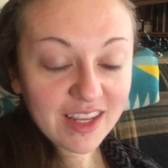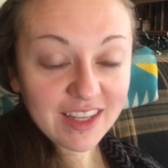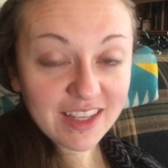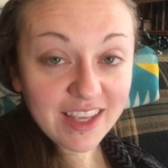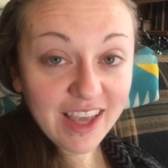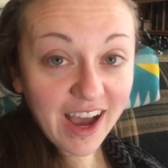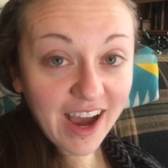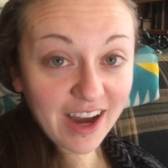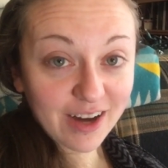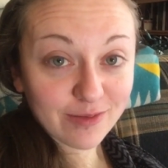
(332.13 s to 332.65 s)

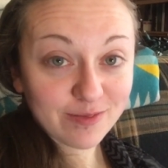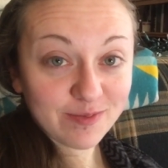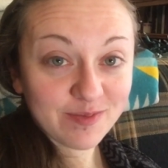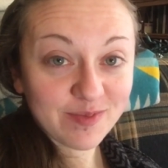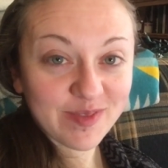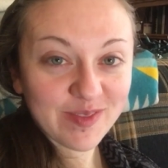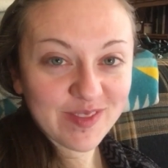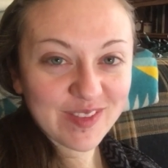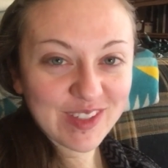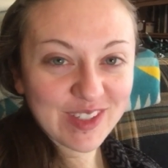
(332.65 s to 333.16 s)
yeah,
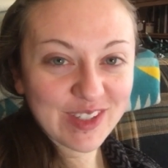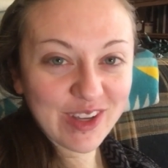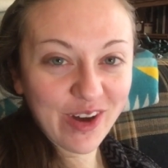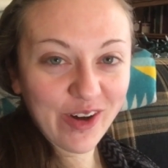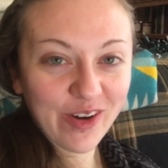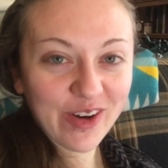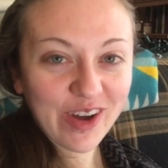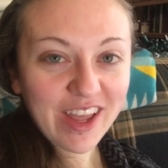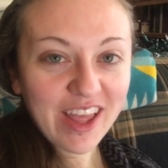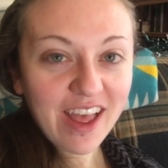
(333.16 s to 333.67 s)

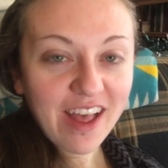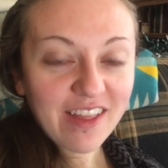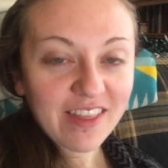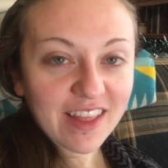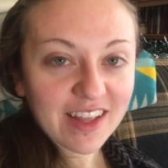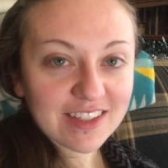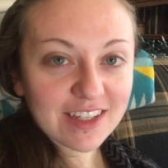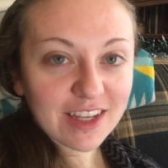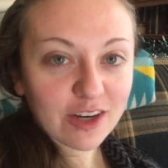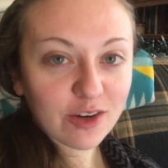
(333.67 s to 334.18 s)
so
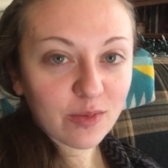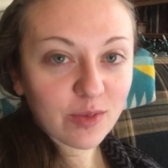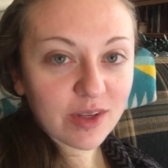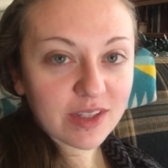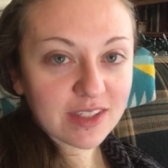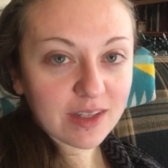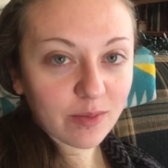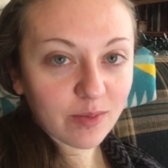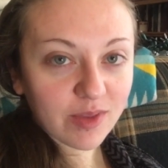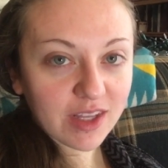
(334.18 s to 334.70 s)
that's going to be
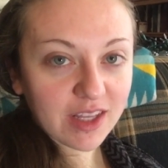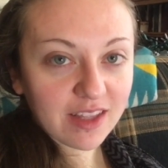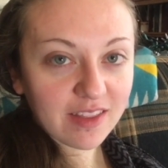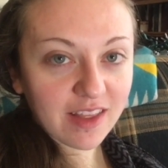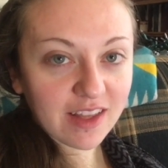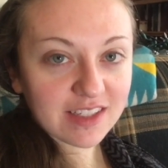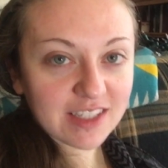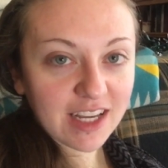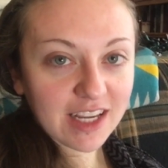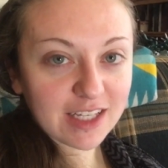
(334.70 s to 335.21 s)
something
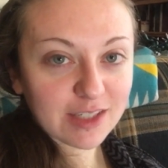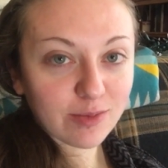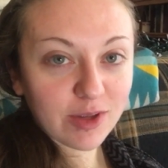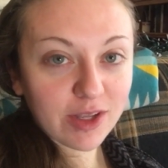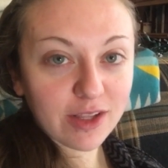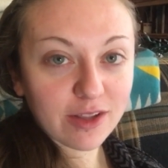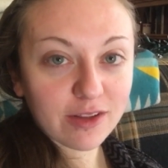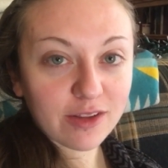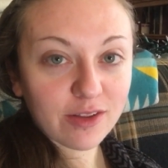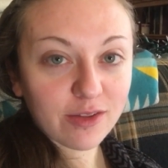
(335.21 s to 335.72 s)
that takes
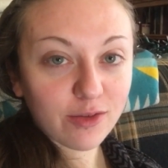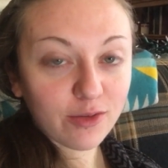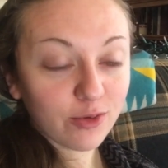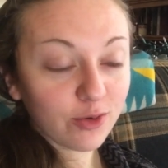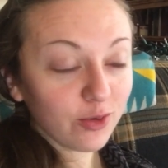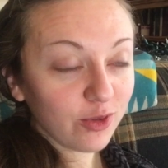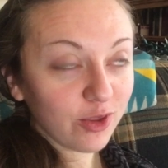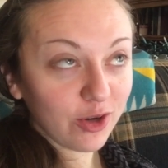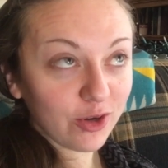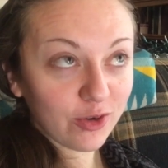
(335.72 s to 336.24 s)
me
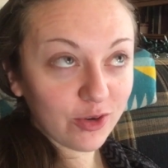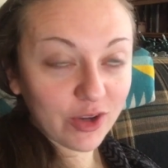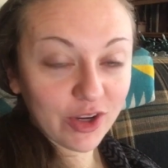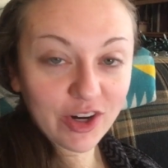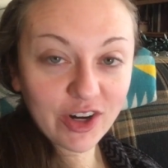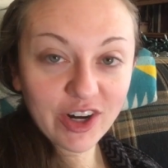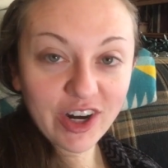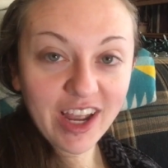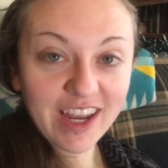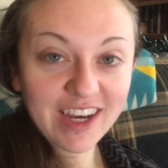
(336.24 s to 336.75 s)
through the new
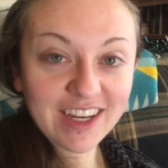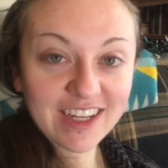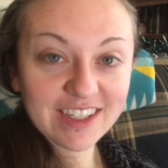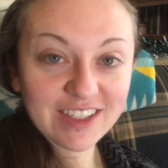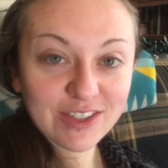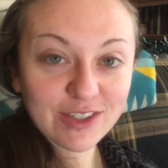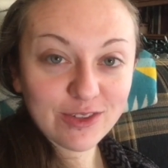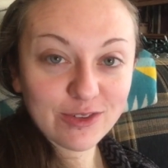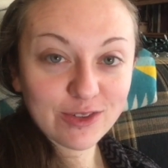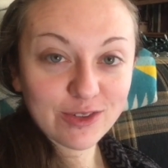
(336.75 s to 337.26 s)
year and
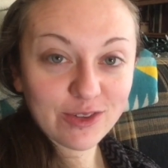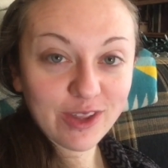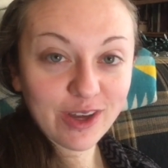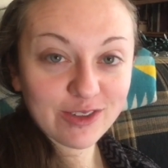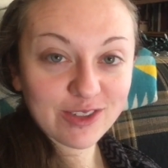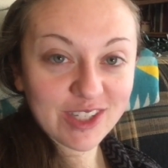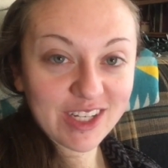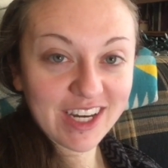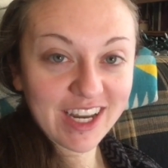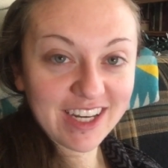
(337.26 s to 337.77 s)
into
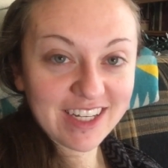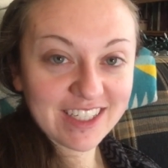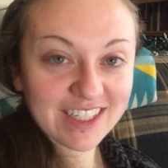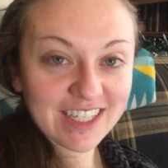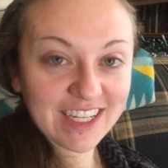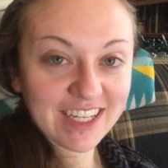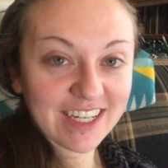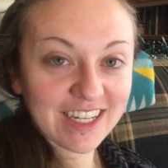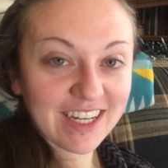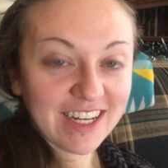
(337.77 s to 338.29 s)

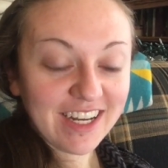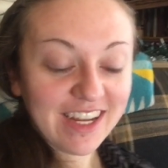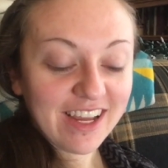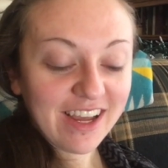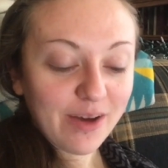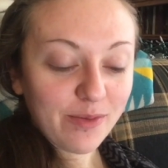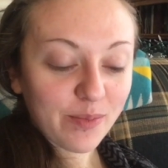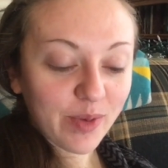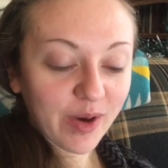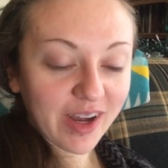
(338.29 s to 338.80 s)
2019,
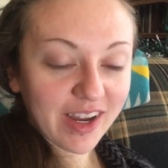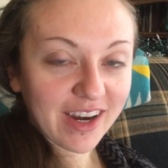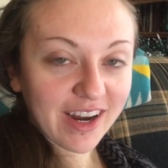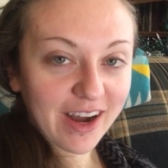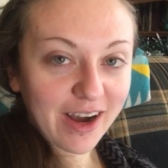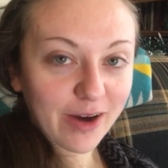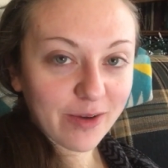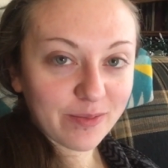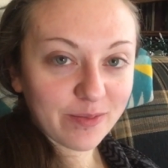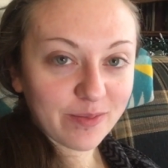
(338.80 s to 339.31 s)
but
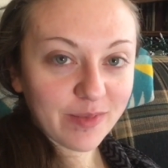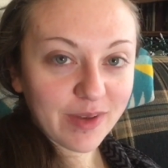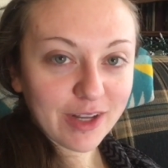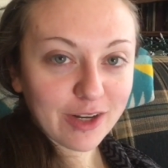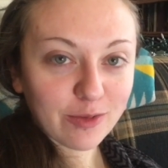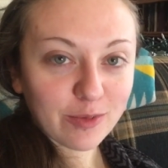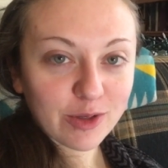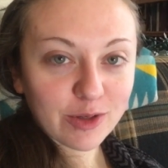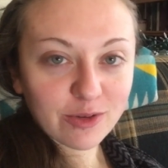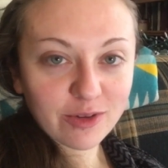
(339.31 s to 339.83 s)

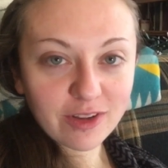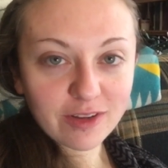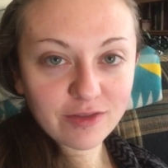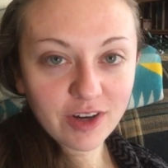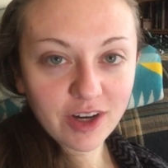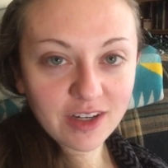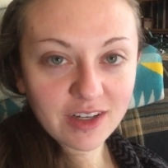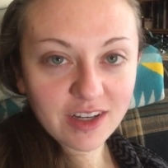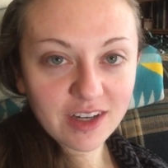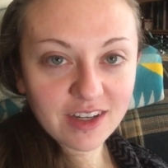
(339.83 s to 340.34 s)
it'll be really
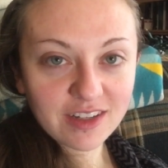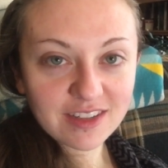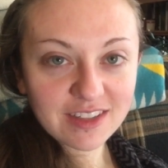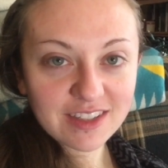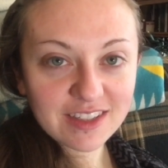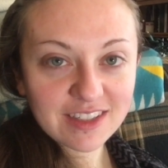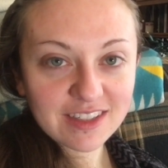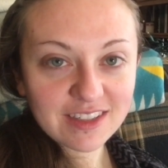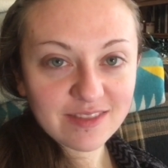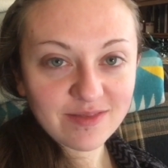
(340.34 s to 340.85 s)
fun
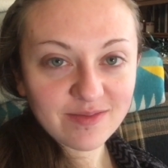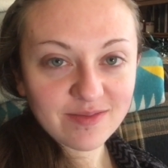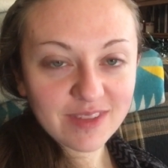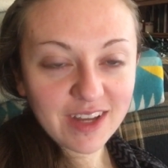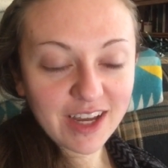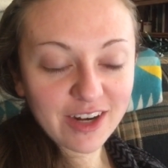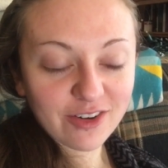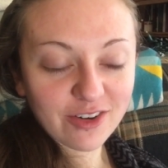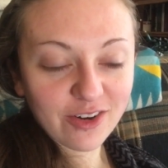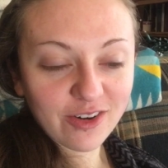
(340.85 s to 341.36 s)
because,
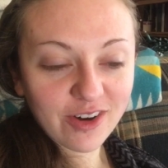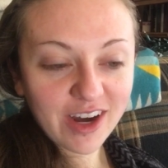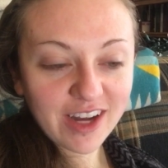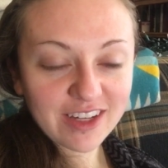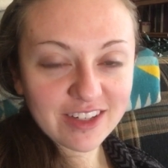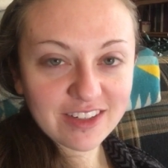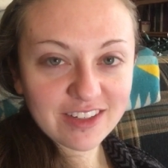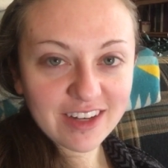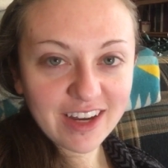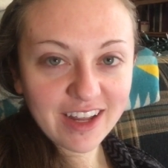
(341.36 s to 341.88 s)
I don't know,
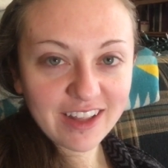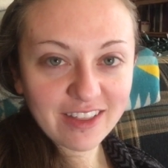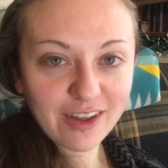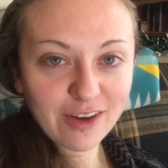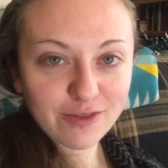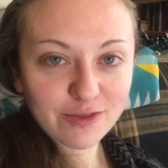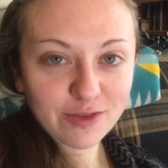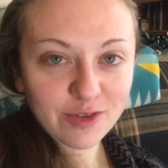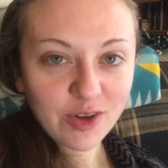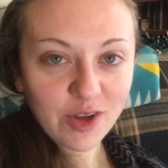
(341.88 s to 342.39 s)
I
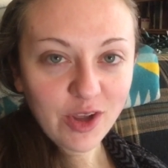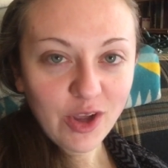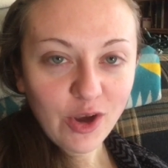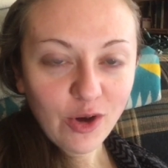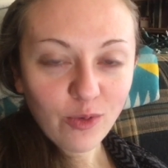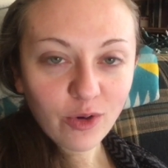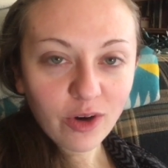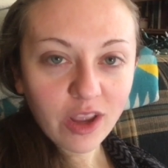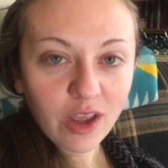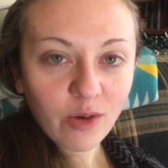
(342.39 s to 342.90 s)
love
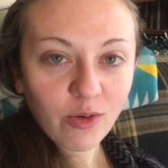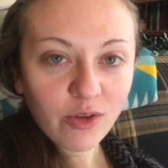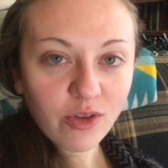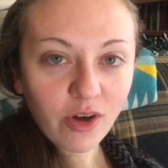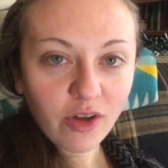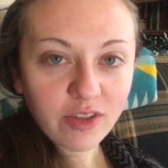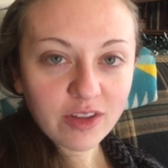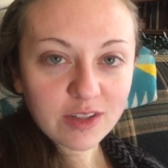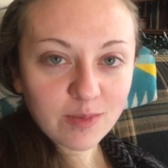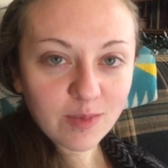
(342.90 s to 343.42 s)
working with
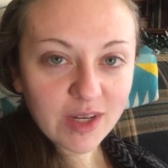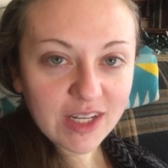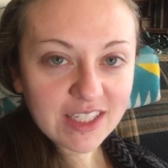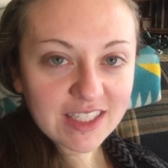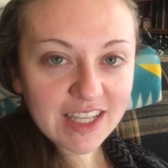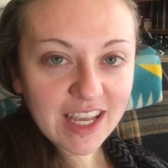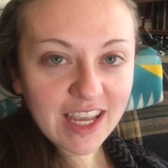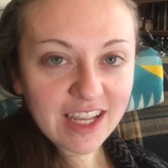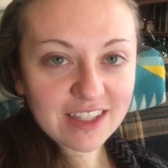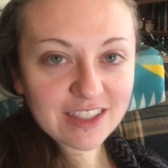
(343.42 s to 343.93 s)
all these mini
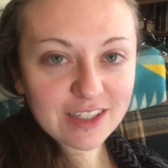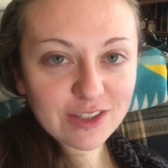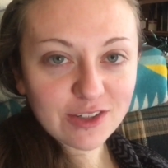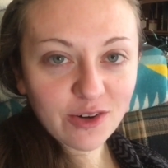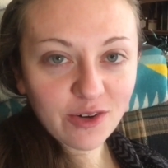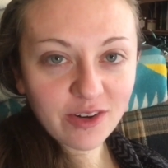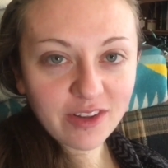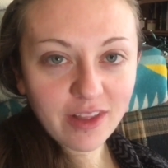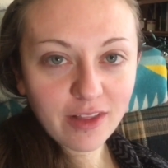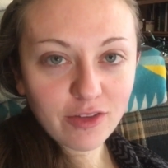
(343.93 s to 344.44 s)
skeins and
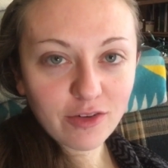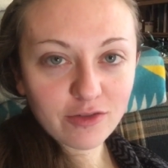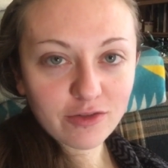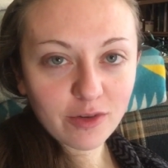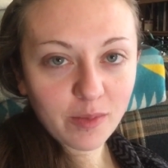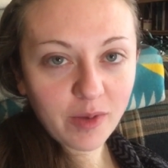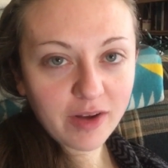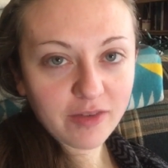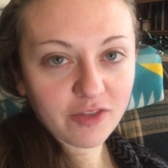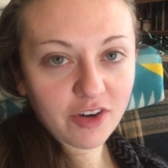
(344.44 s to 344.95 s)
knowing that they're
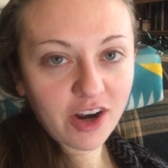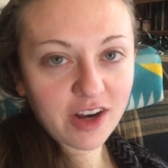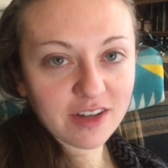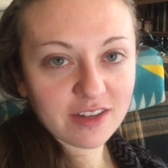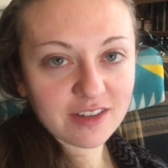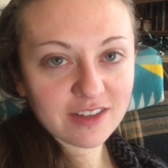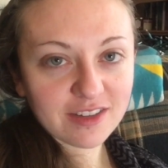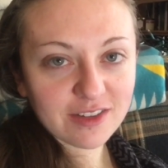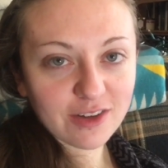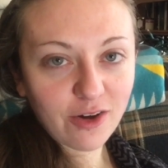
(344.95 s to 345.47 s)
from my
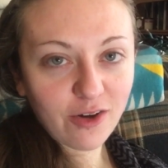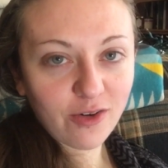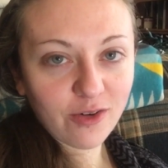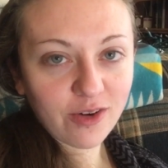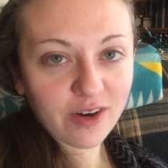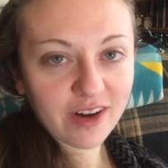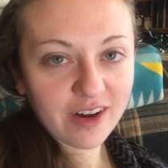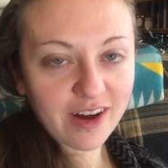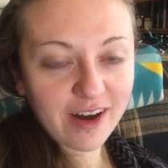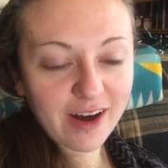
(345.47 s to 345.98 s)
friends, so